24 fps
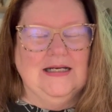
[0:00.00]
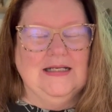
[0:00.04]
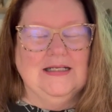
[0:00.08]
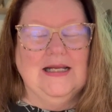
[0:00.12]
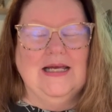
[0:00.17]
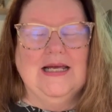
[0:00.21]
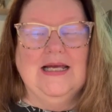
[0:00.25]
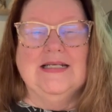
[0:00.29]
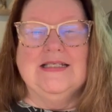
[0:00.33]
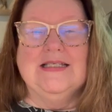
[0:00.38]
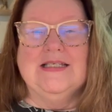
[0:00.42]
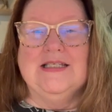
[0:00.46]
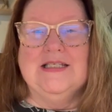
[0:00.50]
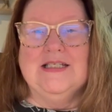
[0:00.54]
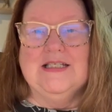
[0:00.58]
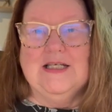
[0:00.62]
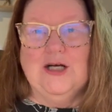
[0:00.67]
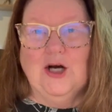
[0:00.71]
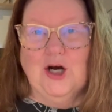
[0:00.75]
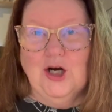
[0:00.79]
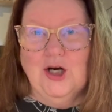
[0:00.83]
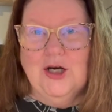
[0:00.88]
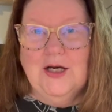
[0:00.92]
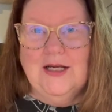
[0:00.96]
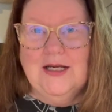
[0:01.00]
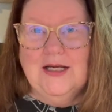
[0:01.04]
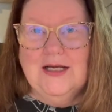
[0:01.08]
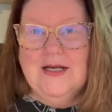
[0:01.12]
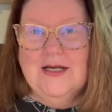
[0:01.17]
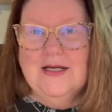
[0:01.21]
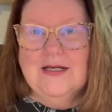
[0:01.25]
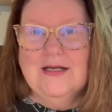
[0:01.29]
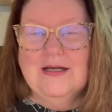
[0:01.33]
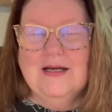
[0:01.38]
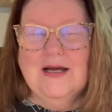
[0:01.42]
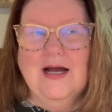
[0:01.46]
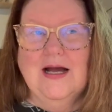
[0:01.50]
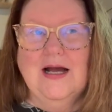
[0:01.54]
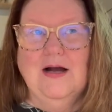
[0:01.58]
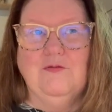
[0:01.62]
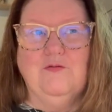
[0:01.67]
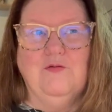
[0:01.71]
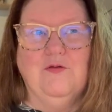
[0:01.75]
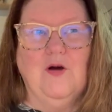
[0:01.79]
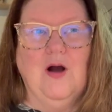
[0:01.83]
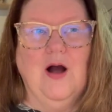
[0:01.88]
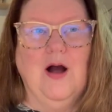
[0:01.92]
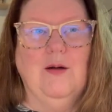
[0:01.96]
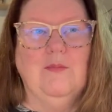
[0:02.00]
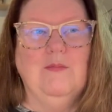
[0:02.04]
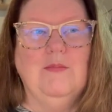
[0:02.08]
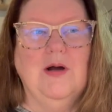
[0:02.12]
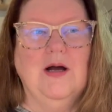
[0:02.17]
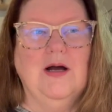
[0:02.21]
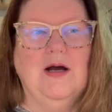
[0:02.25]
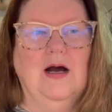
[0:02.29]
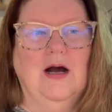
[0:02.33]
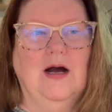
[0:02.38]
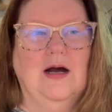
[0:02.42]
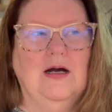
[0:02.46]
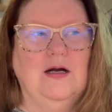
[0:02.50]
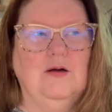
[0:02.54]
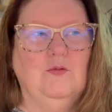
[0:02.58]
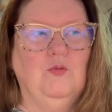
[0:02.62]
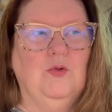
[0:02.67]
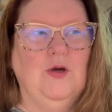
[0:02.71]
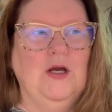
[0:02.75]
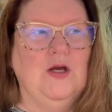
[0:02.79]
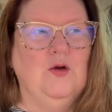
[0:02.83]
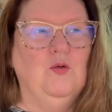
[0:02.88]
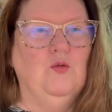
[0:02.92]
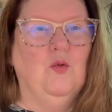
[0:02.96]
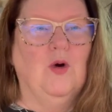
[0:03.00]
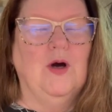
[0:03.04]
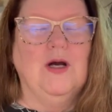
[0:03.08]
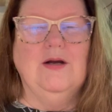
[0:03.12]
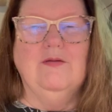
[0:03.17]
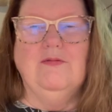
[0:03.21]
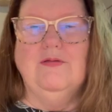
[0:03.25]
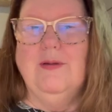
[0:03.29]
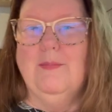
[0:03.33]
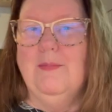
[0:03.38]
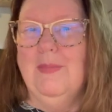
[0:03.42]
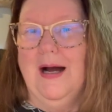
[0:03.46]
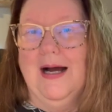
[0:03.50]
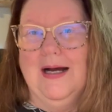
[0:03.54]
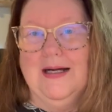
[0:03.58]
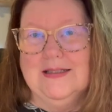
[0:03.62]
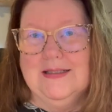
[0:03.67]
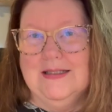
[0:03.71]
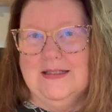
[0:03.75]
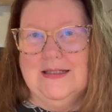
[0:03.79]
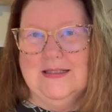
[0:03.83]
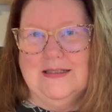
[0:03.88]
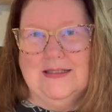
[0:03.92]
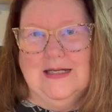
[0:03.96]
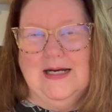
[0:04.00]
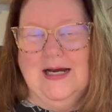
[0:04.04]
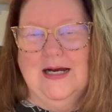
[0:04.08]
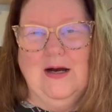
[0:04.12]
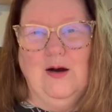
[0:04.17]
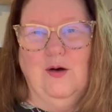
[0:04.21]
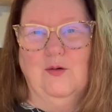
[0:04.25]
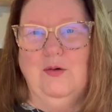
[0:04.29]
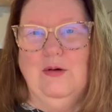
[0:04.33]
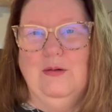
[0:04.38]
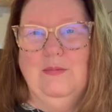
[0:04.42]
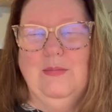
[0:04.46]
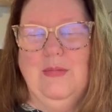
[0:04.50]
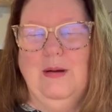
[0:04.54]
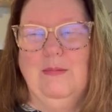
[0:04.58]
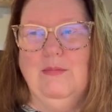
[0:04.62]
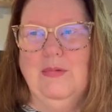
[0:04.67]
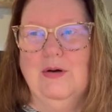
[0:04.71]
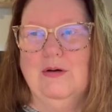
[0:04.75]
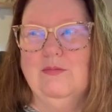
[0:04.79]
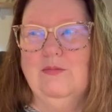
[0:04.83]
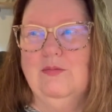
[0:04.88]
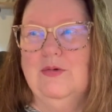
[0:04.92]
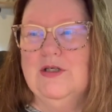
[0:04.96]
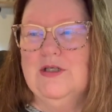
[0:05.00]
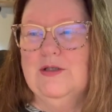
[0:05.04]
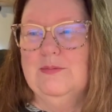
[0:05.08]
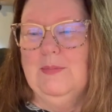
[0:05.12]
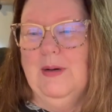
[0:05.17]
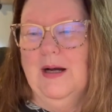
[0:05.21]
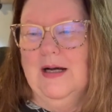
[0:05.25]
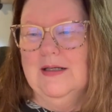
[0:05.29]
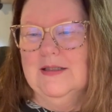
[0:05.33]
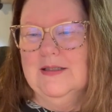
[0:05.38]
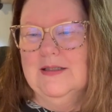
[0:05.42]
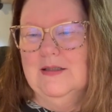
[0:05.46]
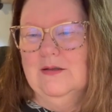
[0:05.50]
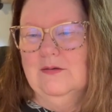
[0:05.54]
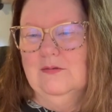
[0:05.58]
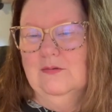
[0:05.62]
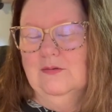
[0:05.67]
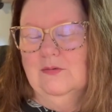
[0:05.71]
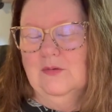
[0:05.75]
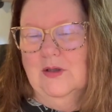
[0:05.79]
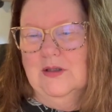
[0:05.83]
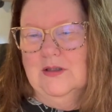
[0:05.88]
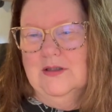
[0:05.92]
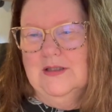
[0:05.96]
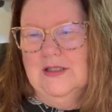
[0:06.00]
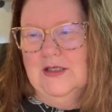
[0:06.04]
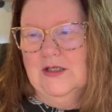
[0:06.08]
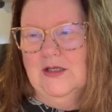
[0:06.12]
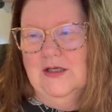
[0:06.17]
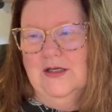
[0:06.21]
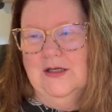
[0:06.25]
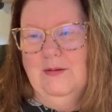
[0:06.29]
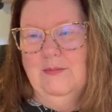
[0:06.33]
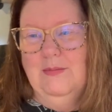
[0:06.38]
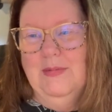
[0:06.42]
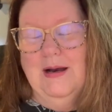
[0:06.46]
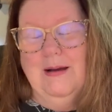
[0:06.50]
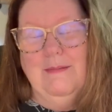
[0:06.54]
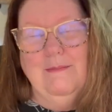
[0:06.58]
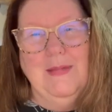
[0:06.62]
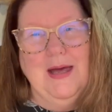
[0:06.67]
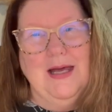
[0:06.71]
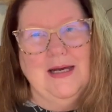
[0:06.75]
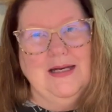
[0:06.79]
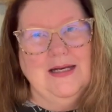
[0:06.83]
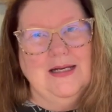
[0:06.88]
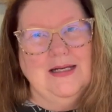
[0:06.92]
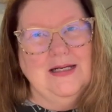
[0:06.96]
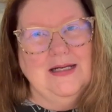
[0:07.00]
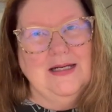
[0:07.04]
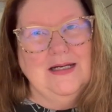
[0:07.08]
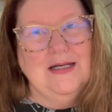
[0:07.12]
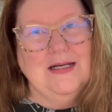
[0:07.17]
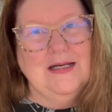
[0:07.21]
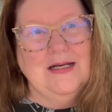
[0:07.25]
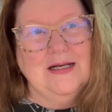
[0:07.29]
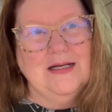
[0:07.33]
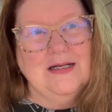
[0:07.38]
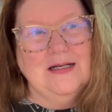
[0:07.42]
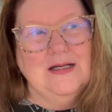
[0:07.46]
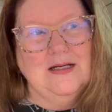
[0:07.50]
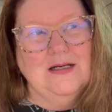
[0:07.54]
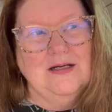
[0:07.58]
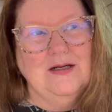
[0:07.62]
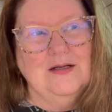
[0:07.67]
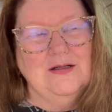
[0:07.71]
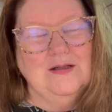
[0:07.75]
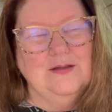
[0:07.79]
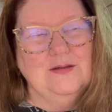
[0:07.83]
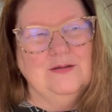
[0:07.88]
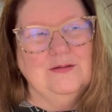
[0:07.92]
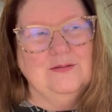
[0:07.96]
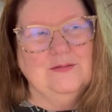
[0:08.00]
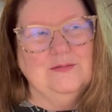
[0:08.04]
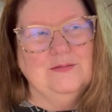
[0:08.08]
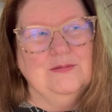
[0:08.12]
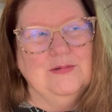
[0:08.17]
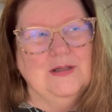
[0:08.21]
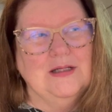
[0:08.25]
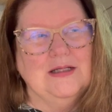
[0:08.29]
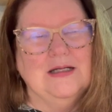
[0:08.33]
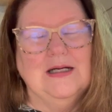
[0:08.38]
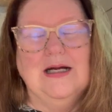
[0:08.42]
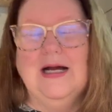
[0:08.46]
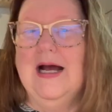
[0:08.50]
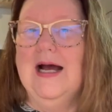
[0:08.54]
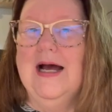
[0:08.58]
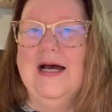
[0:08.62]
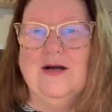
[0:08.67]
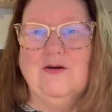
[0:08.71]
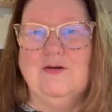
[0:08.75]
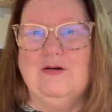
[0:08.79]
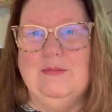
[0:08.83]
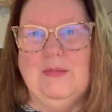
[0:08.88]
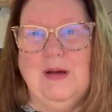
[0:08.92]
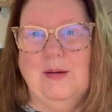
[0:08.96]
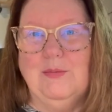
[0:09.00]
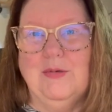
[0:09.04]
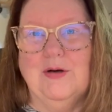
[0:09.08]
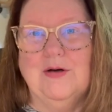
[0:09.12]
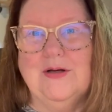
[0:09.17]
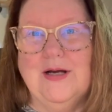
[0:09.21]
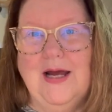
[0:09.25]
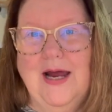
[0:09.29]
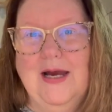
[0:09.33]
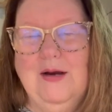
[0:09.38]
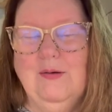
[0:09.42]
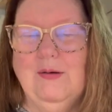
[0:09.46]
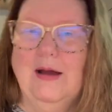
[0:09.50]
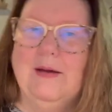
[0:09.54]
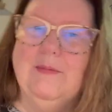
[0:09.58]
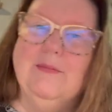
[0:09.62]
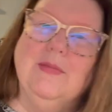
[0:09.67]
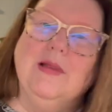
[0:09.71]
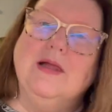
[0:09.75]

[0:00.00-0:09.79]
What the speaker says: It started from in one of the boxes, and I don't remember which box it was. It could have been amended. No, I don't remember. Anyway,